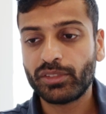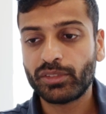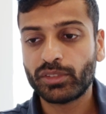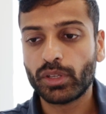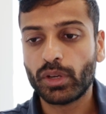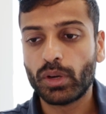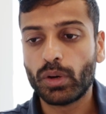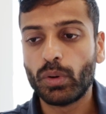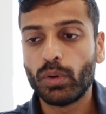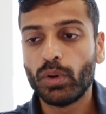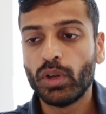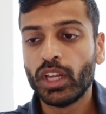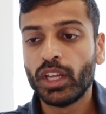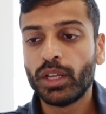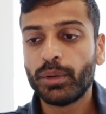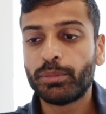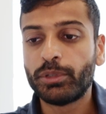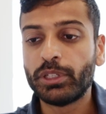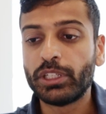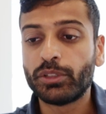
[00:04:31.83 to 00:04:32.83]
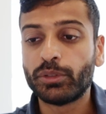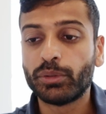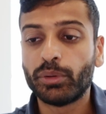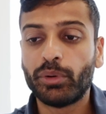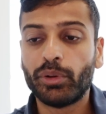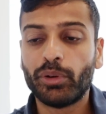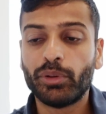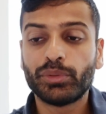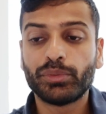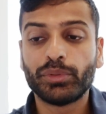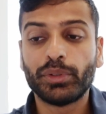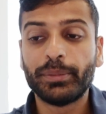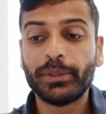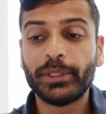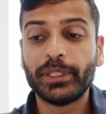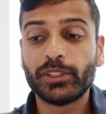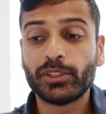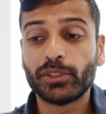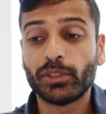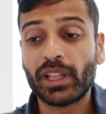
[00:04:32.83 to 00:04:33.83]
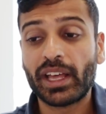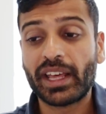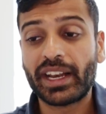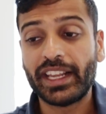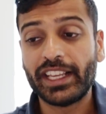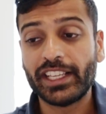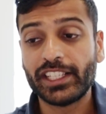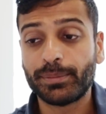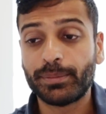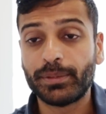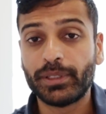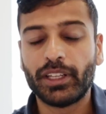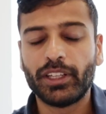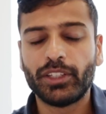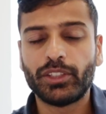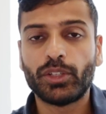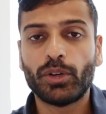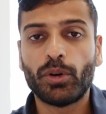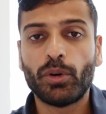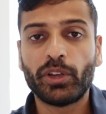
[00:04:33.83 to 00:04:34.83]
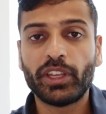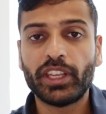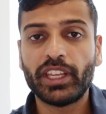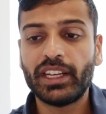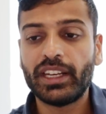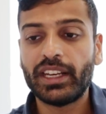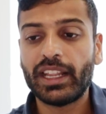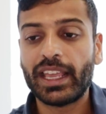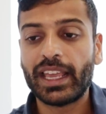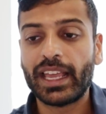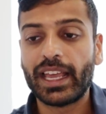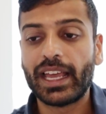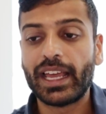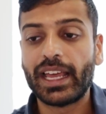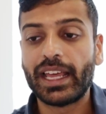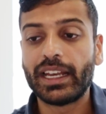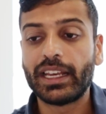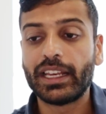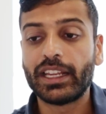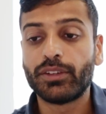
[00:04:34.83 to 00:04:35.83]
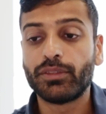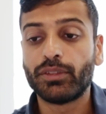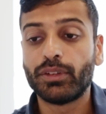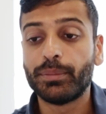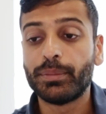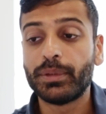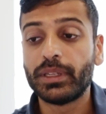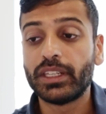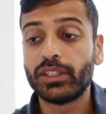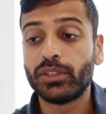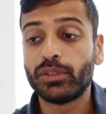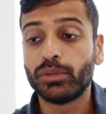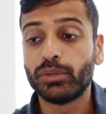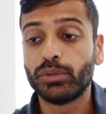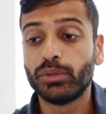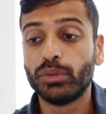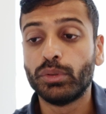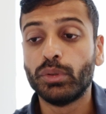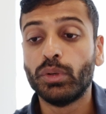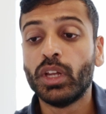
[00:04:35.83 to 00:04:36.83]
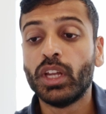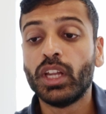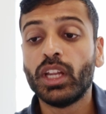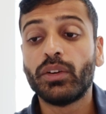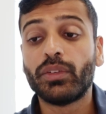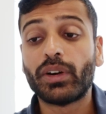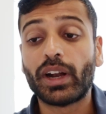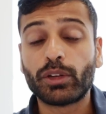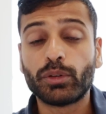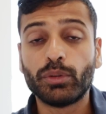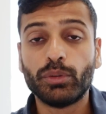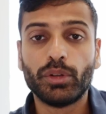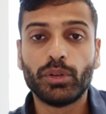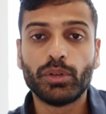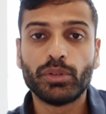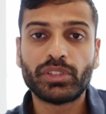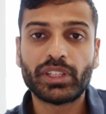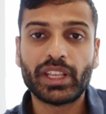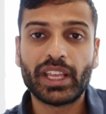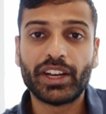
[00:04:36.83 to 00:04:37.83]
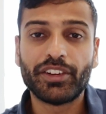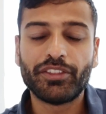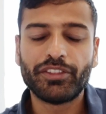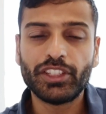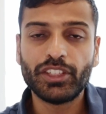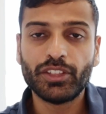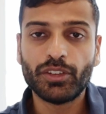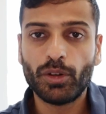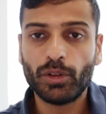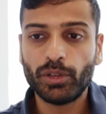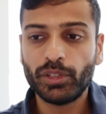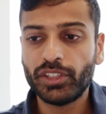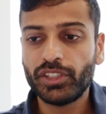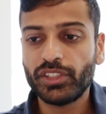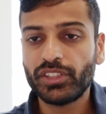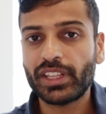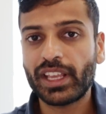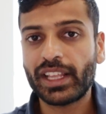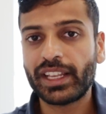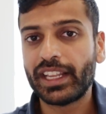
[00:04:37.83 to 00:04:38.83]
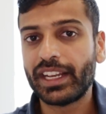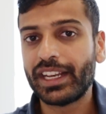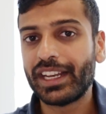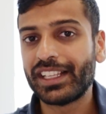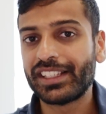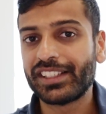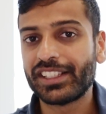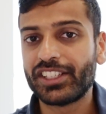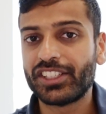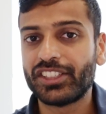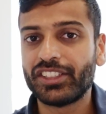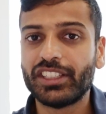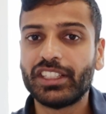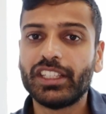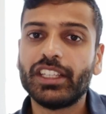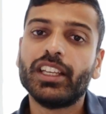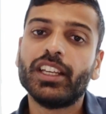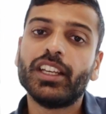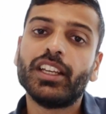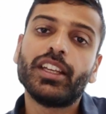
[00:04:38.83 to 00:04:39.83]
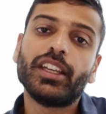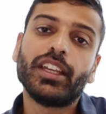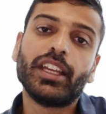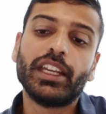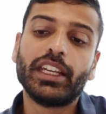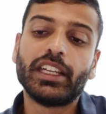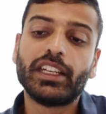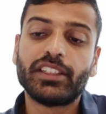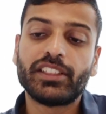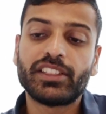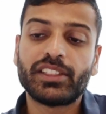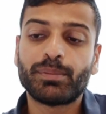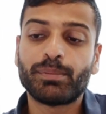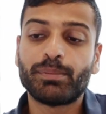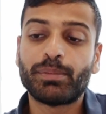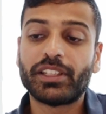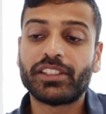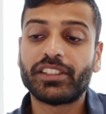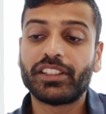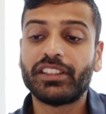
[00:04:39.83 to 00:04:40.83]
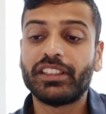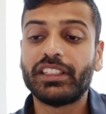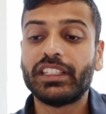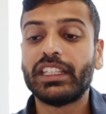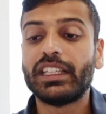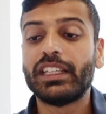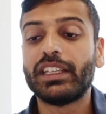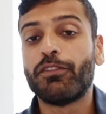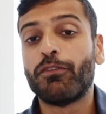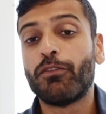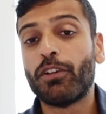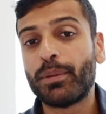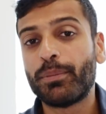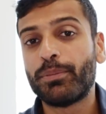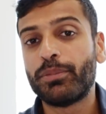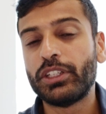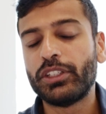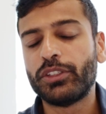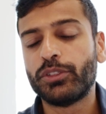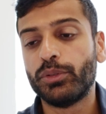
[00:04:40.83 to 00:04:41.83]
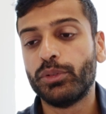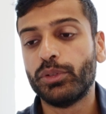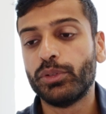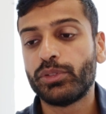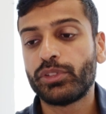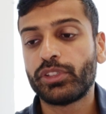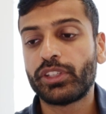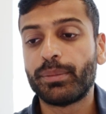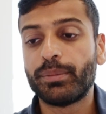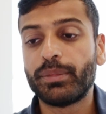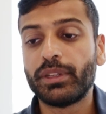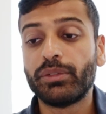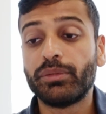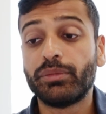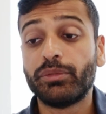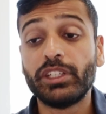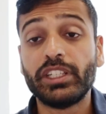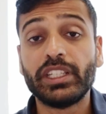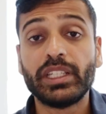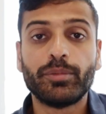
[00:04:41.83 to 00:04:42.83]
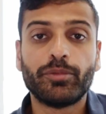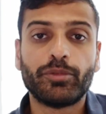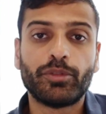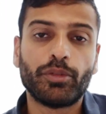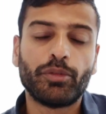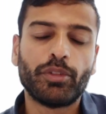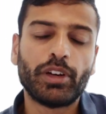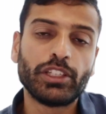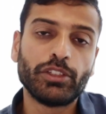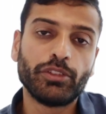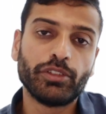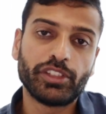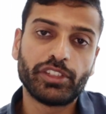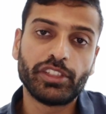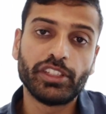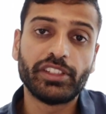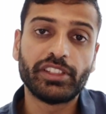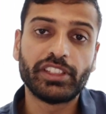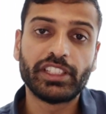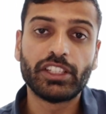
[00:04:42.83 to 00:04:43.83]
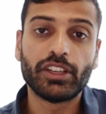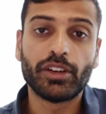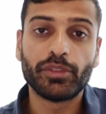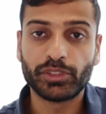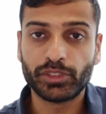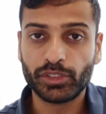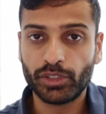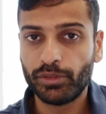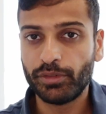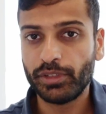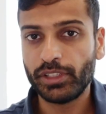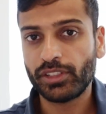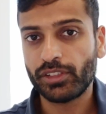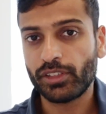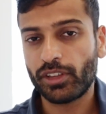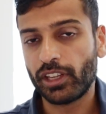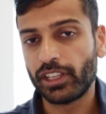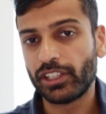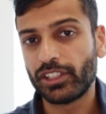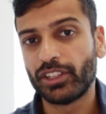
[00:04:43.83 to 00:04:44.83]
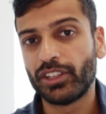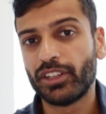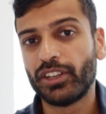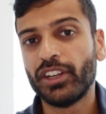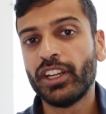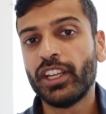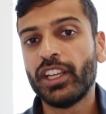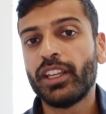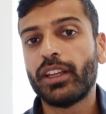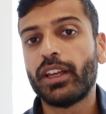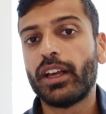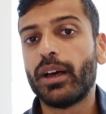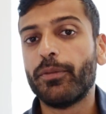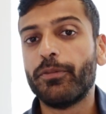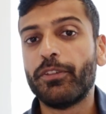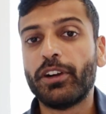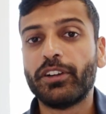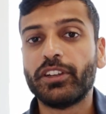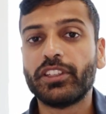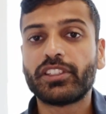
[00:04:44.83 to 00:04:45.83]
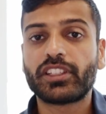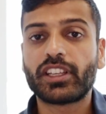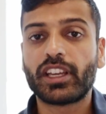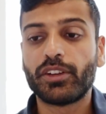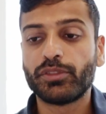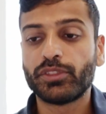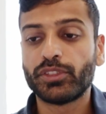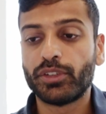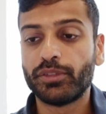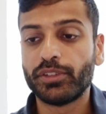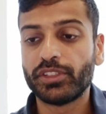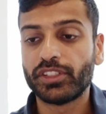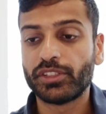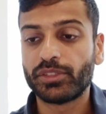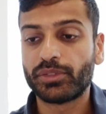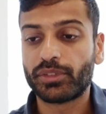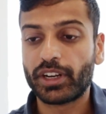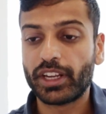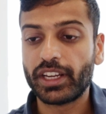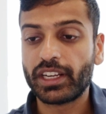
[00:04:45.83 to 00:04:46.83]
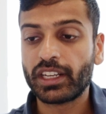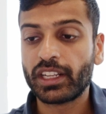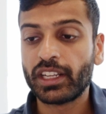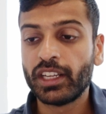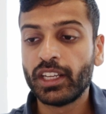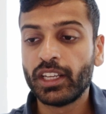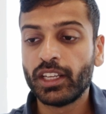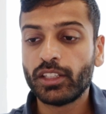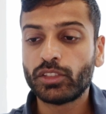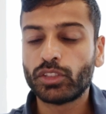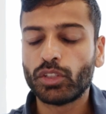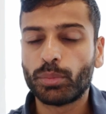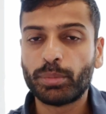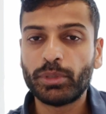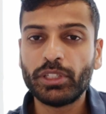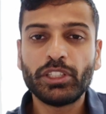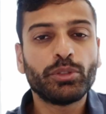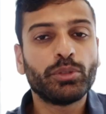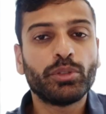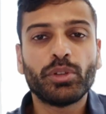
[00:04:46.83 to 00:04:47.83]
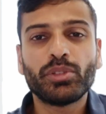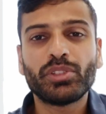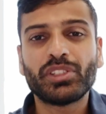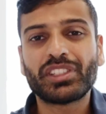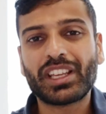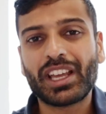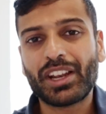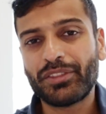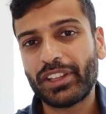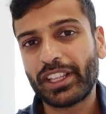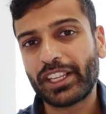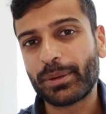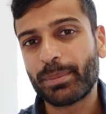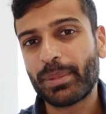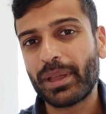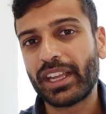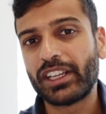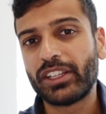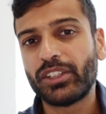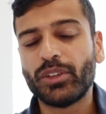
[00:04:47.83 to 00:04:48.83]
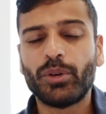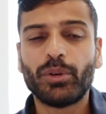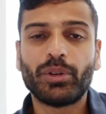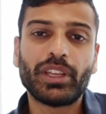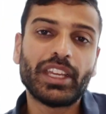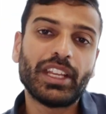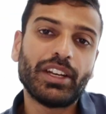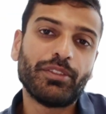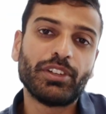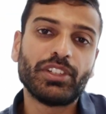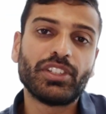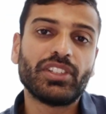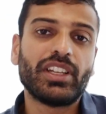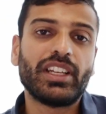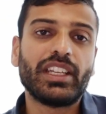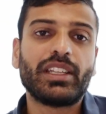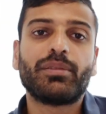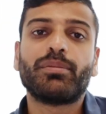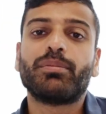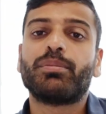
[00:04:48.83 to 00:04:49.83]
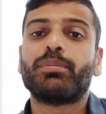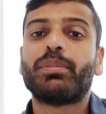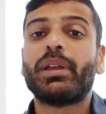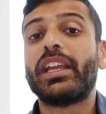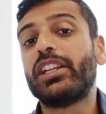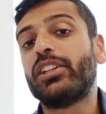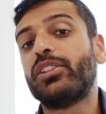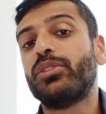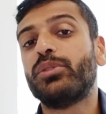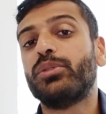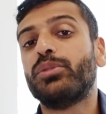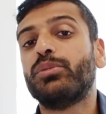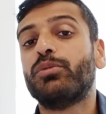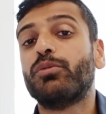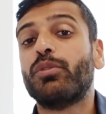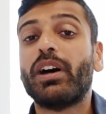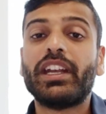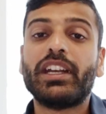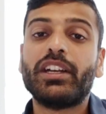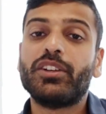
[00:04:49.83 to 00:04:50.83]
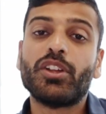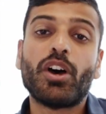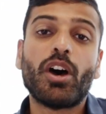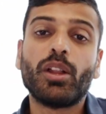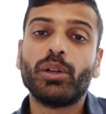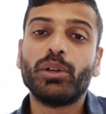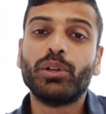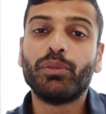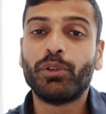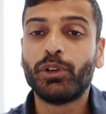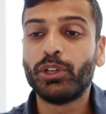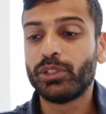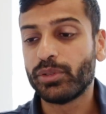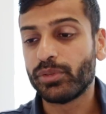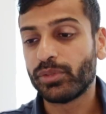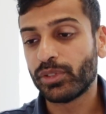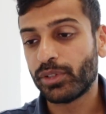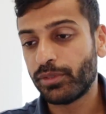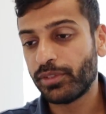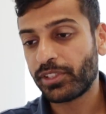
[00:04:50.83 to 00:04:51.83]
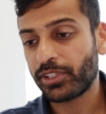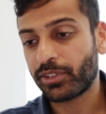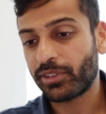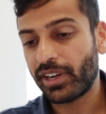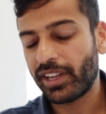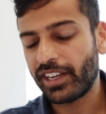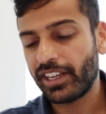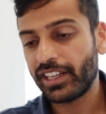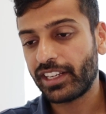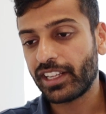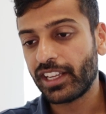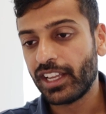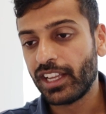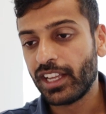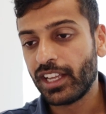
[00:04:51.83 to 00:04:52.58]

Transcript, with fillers: So pre-kudos will be a Solana SPL token and it will be to Rakkudos NFT holders and then essentially it's basically one pre kudos can be redeemed for one USDC of service on their uh, various kind of services, right? So pre kudos is kind of like a peg token where it's like pegged to $1 worth of service credit.